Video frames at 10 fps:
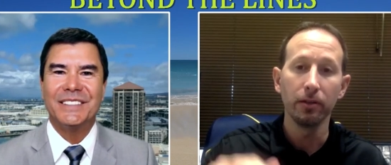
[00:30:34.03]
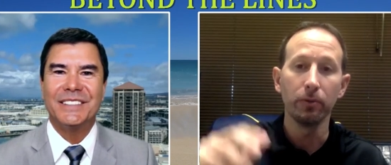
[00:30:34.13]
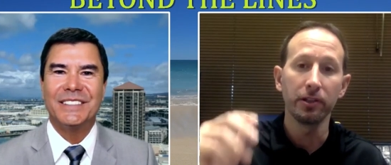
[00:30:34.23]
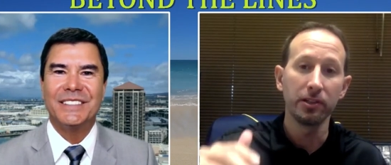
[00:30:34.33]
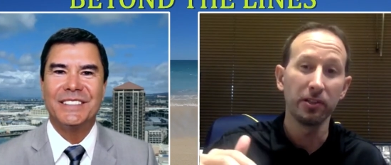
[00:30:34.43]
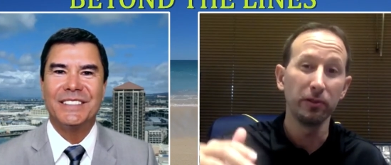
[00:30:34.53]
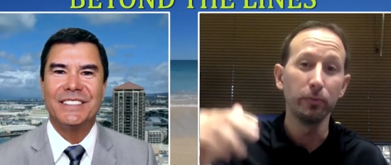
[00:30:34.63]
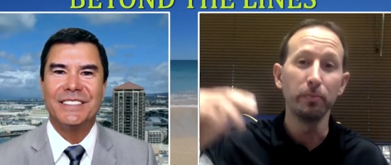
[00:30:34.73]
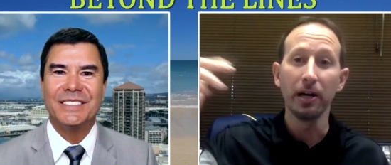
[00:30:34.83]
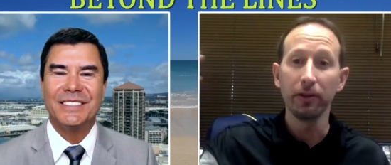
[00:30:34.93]
Speaker 1: We'll continue to
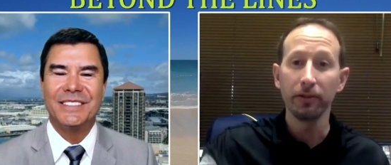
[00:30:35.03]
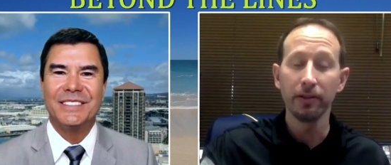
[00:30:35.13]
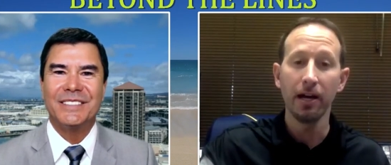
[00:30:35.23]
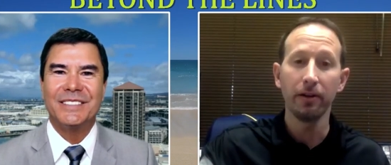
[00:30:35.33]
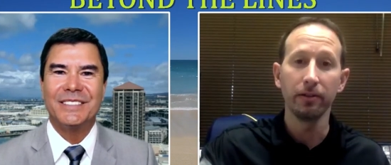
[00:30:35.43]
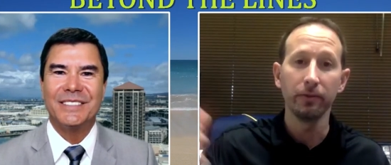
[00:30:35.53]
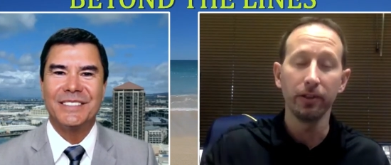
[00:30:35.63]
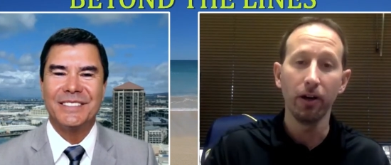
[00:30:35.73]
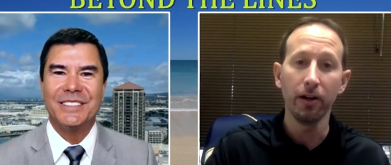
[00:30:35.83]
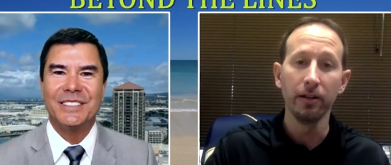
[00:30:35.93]
do better in that
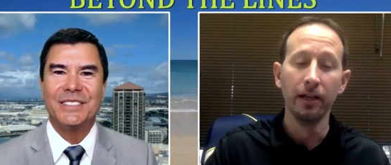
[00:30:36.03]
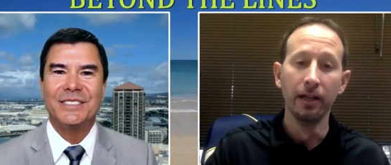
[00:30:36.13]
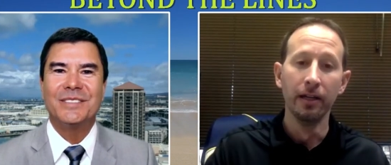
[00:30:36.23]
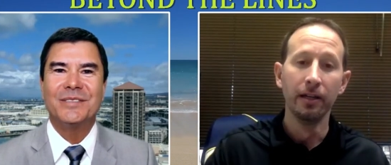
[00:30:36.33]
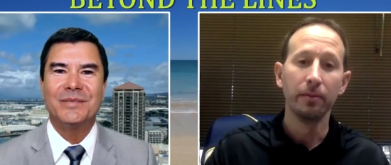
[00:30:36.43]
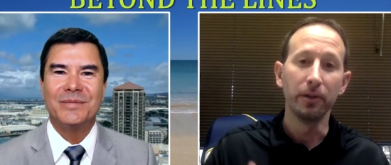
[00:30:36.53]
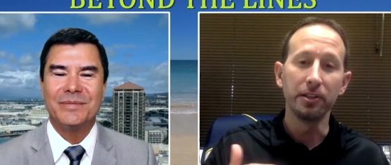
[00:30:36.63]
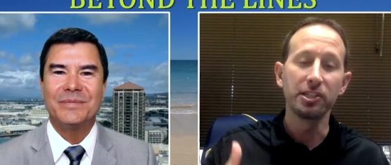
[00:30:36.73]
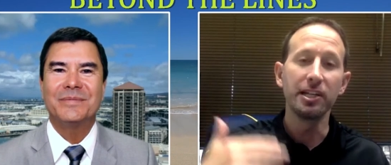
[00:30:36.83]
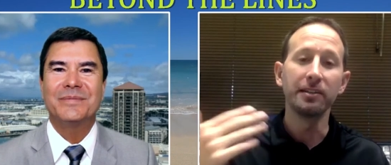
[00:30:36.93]
regard.
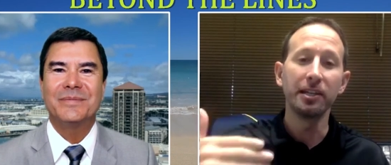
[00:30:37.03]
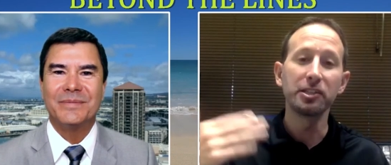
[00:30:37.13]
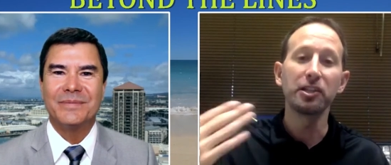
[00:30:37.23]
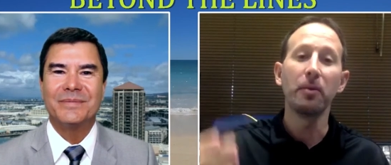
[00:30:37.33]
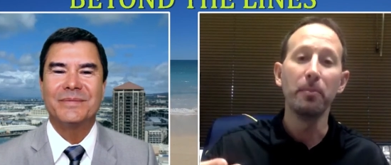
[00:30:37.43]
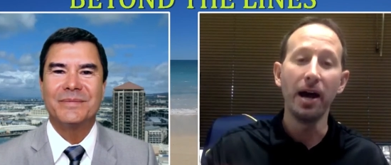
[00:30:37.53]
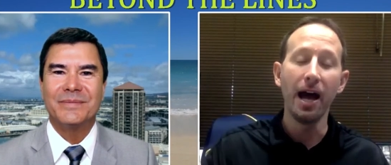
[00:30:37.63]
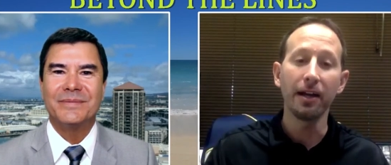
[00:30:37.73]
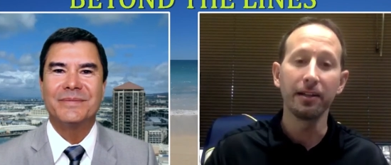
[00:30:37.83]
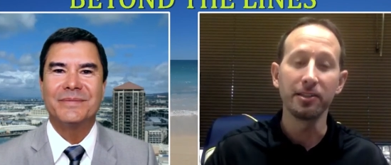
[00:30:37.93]
But seeing things come
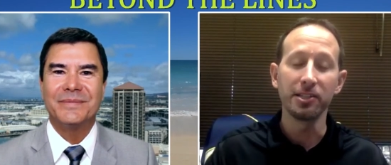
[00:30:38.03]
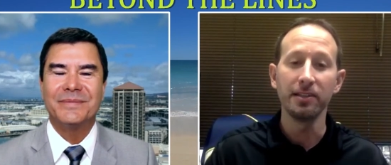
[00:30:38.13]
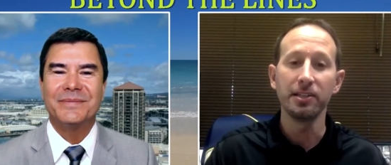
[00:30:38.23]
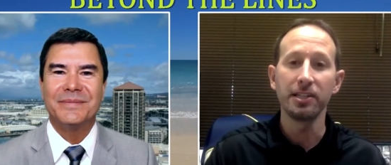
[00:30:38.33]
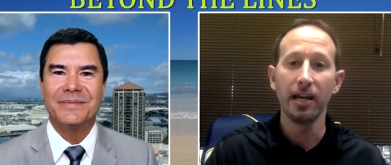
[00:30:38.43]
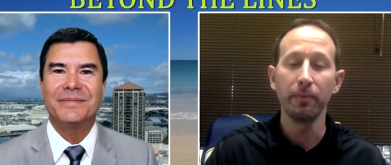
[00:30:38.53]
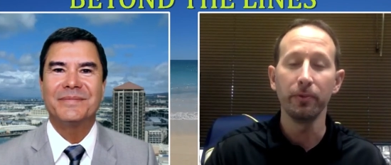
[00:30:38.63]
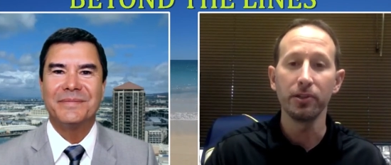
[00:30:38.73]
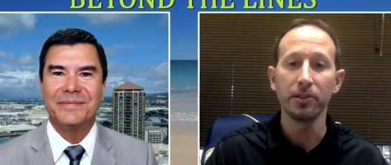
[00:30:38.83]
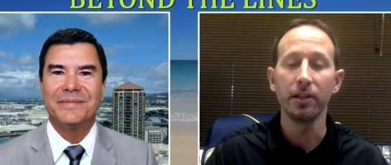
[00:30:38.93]
back and seeing these
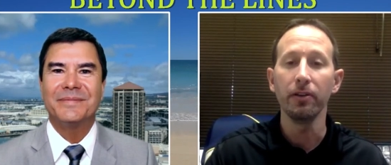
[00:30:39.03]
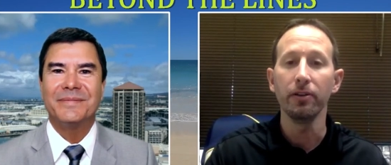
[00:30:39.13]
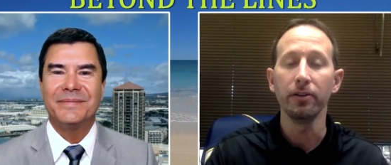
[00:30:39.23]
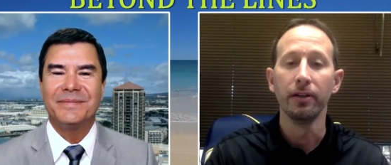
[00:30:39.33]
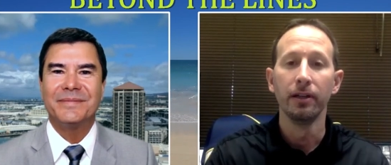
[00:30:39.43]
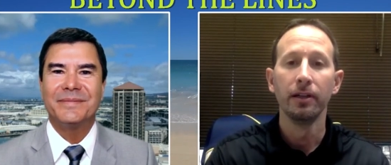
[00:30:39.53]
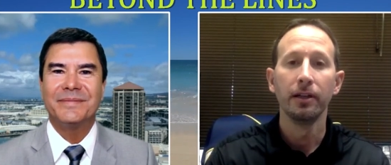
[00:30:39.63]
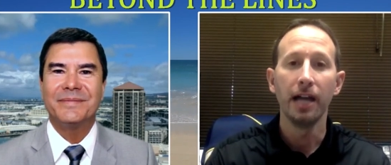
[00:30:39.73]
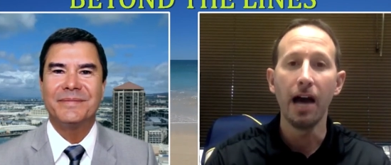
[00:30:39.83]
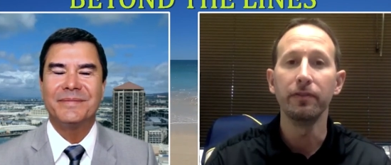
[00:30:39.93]
campers is another
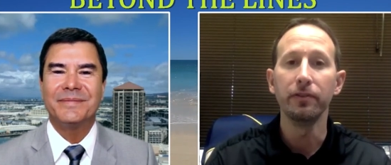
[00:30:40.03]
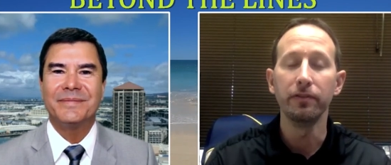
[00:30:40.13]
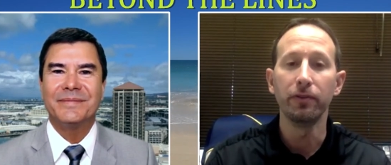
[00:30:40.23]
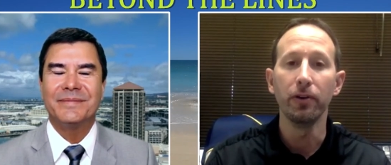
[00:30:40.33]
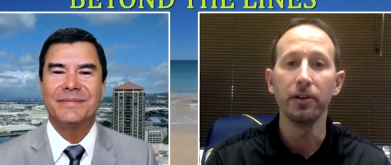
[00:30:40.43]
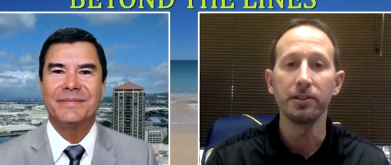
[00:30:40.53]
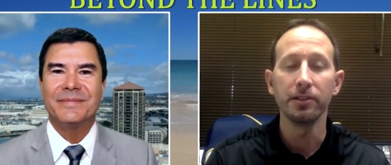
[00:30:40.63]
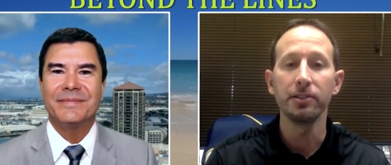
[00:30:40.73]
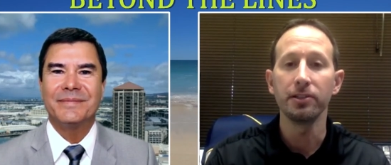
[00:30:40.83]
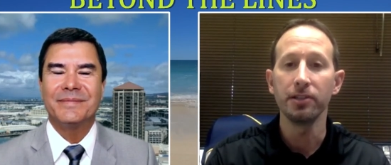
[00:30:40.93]
Speaker 2: avenue for us, and
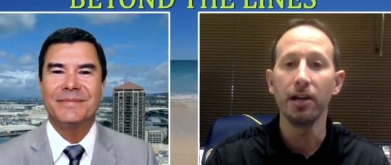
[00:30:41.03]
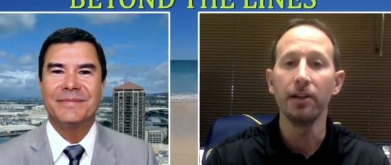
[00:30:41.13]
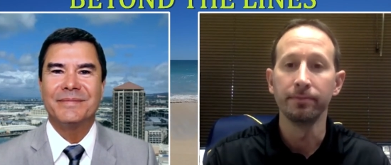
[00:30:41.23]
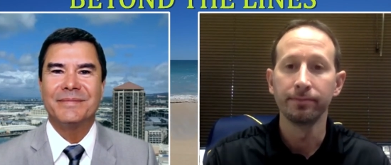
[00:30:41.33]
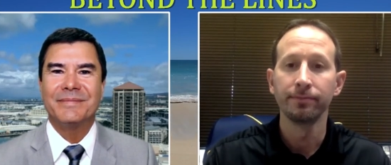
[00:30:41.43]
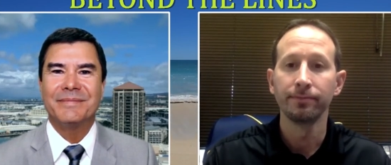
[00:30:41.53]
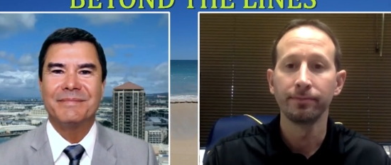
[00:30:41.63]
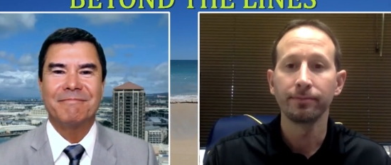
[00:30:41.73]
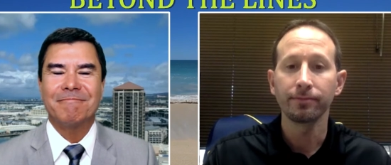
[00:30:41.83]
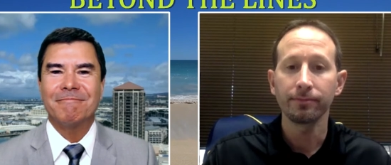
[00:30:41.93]
it's exciting.
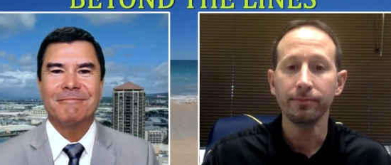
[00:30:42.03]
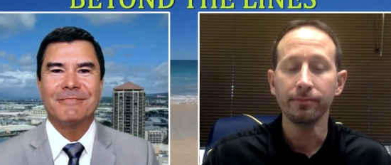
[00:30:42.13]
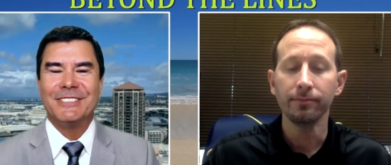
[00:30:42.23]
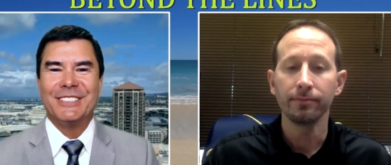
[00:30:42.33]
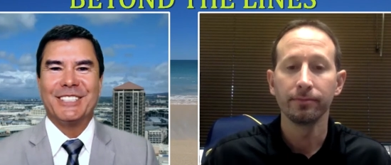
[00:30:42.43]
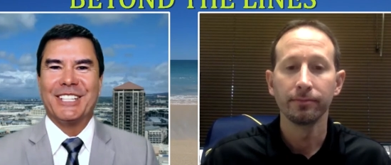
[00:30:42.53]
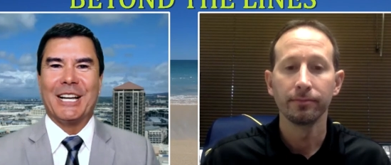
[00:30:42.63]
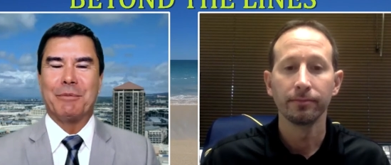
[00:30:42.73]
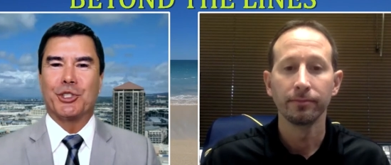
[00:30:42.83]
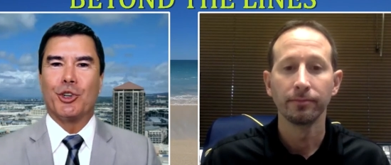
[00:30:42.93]

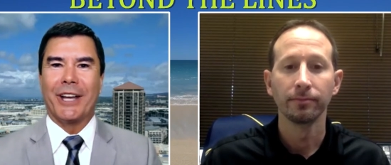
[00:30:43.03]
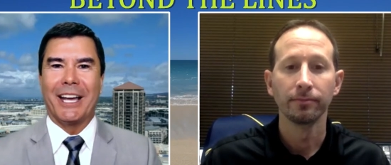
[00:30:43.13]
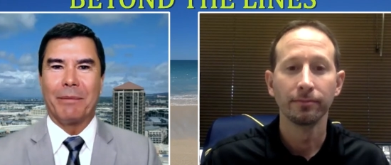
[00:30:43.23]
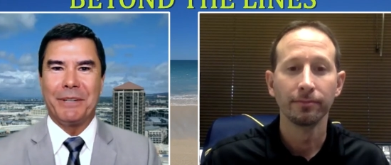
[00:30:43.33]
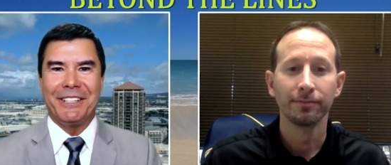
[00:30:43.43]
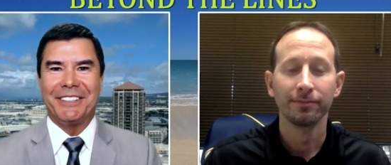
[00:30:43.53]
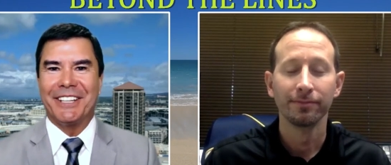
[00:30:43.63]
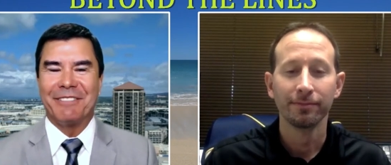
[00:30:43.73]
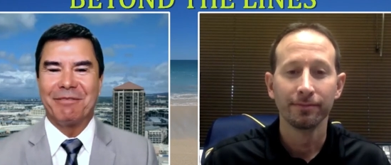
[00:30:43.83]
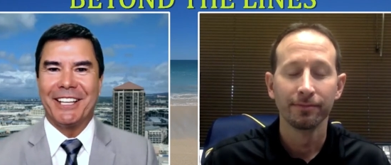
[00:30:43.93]
I'm so happy
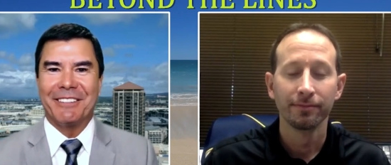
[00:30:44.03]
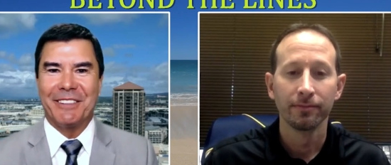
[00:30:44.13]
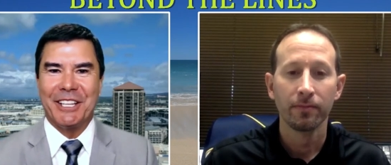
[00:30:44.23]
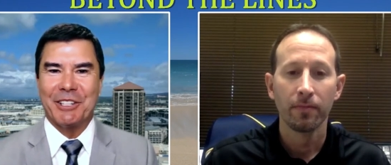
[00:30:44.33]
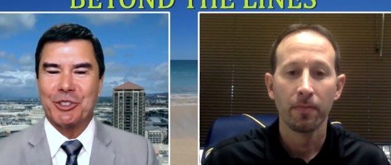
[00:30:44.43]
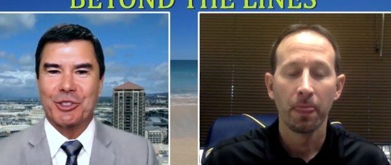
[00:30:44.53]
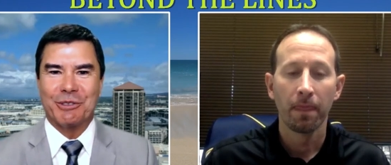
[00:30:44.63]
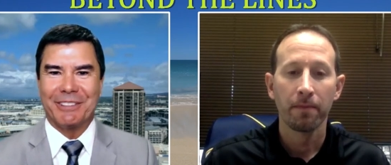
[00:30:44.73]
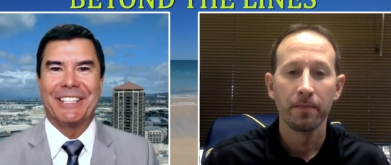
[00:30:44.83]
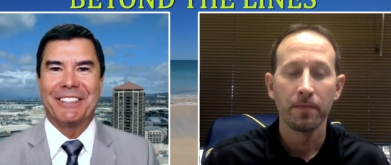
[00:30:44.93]
that that things
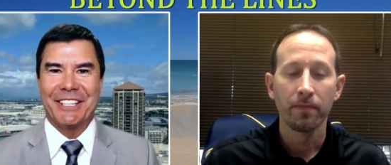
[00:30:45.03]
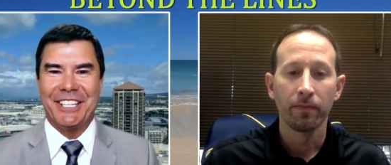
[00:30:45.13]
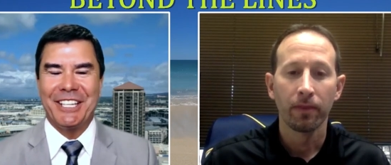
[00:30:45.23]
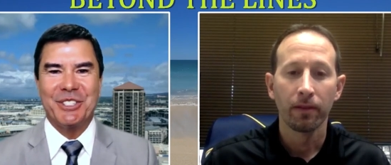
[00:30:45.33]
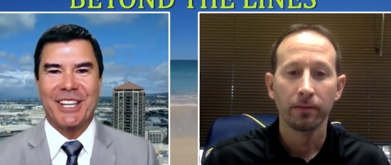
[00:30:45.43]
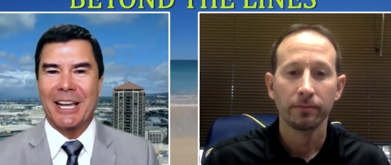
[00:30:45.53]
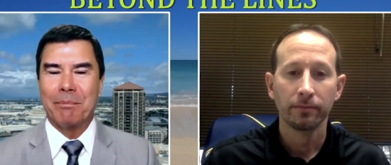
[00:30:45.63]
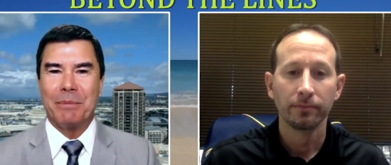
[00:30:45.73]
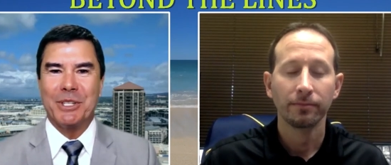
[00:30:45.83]
that the kids camp